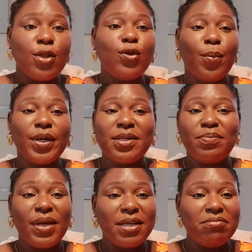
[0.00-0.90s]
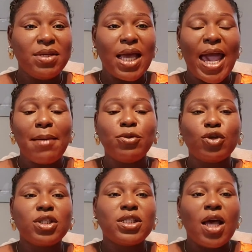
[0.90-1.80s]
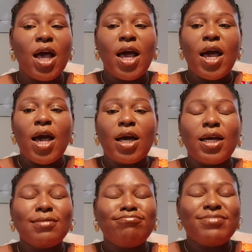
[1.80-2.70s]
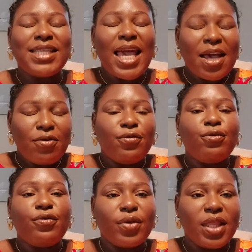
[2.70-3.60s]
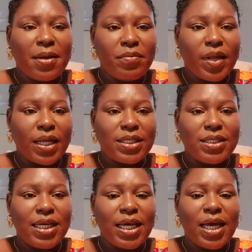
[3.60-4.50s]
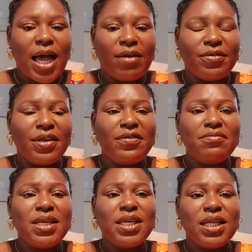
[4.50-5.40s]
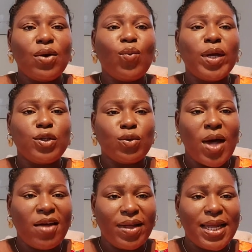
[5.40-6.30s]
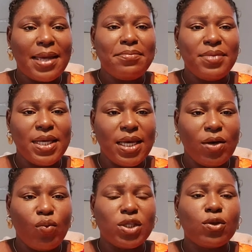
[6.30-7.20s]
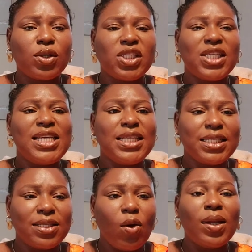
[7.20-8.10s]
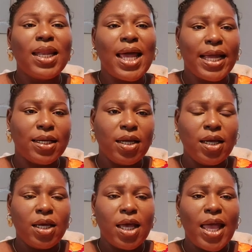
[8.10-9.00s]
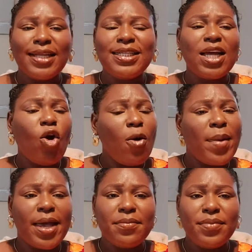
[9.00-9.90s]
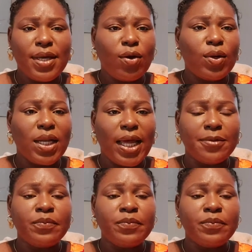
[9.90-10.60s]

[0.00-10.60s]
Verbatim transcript: Nobody paid me. I am just thankful for them that they have given me a way to have an MBA with such ease online. I did all my MBA online.